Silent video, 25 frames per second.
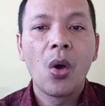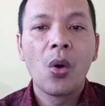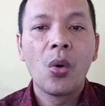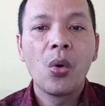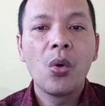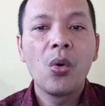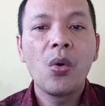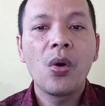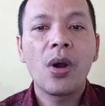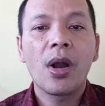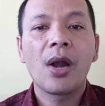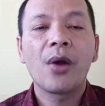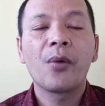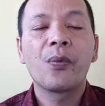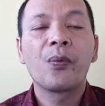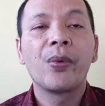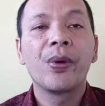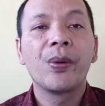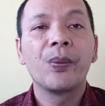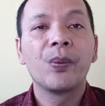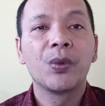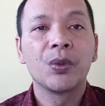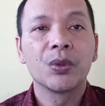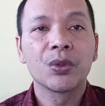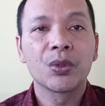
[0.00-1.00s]
who are
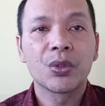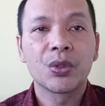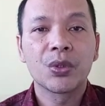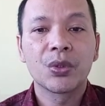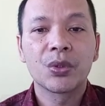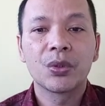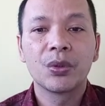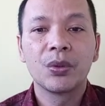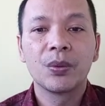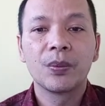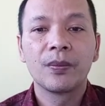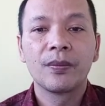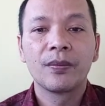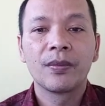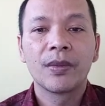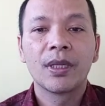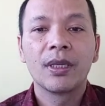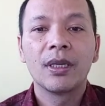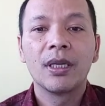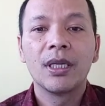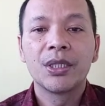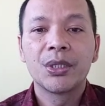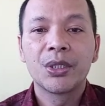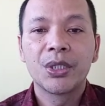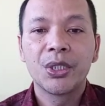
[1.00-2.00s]
famous,
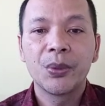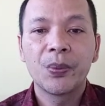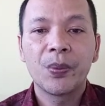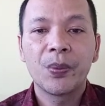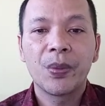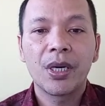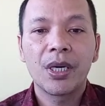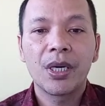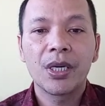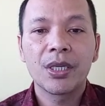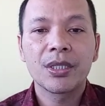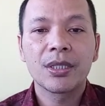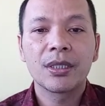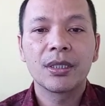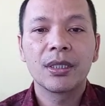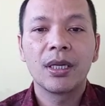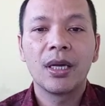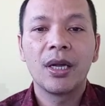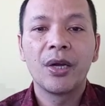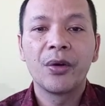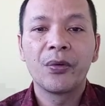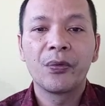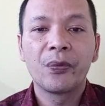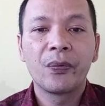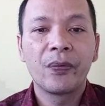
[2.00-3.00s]
achievers,
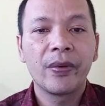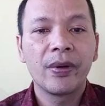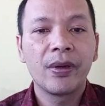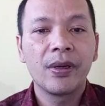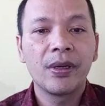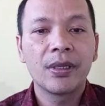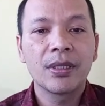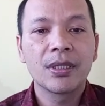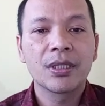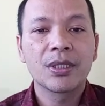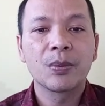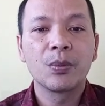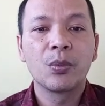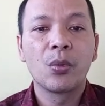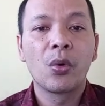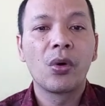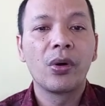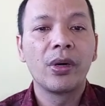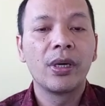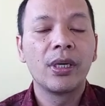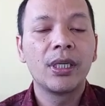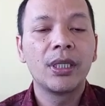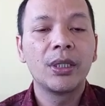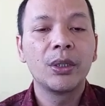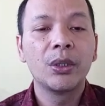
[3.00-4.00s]
advanced,
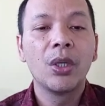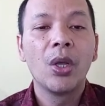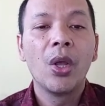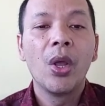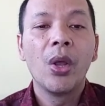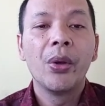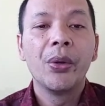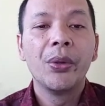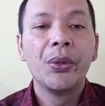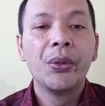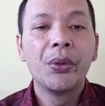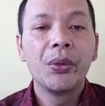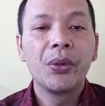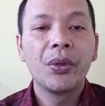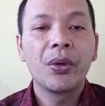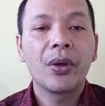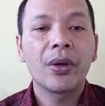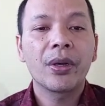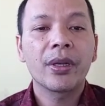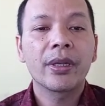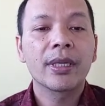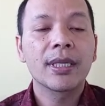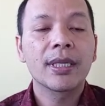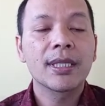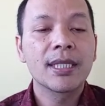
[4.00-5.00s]
modern, do not
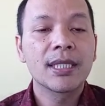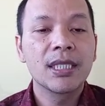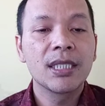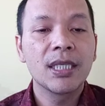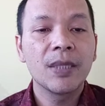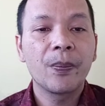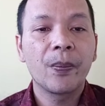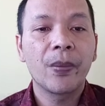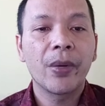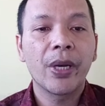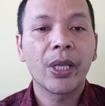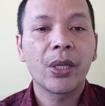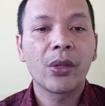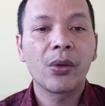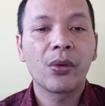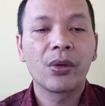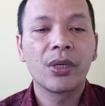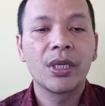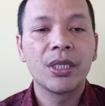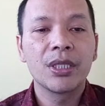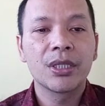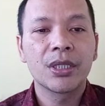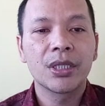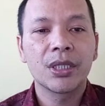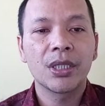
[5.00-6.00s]
receive
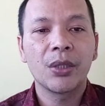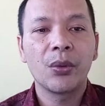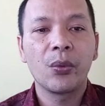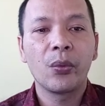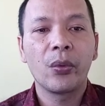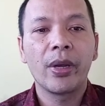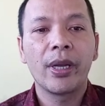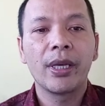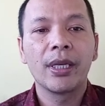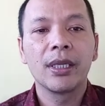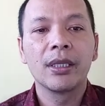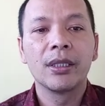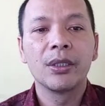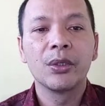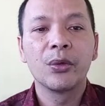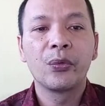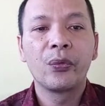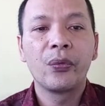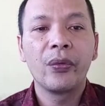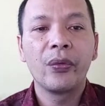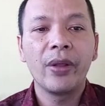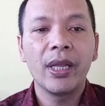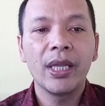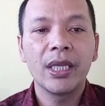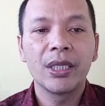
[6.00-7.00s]
recognition when in the
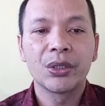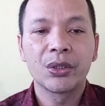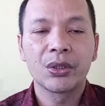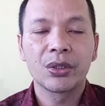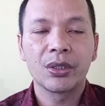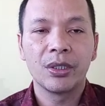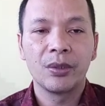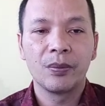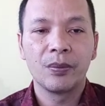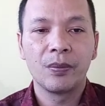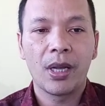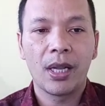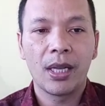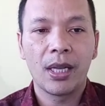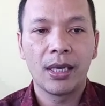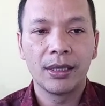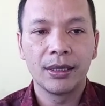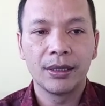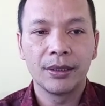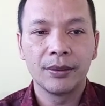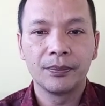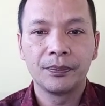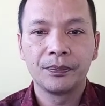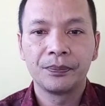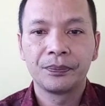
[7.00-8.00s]
village in Bali.
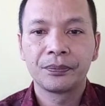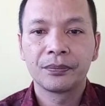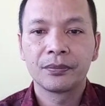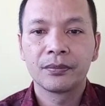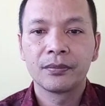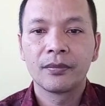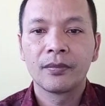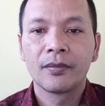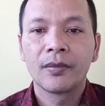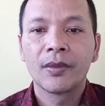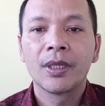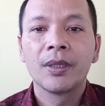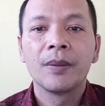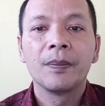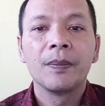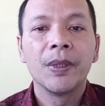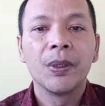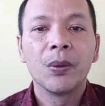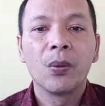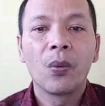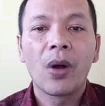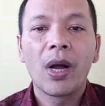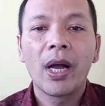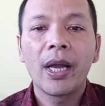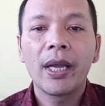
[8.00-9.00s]

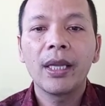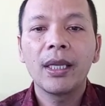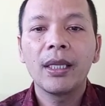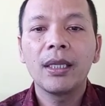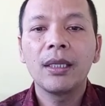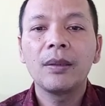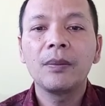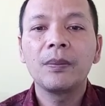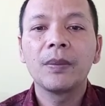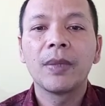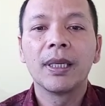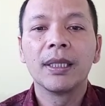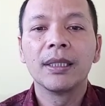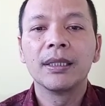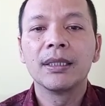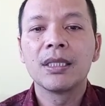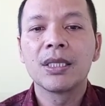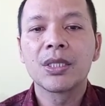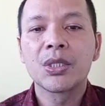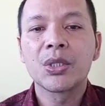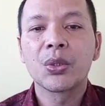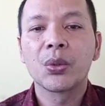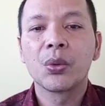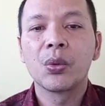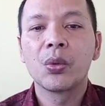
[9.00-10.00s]
Meanwhile,
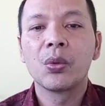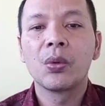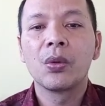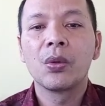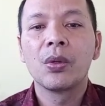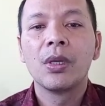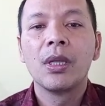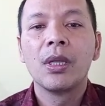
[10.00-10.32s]
Balinese who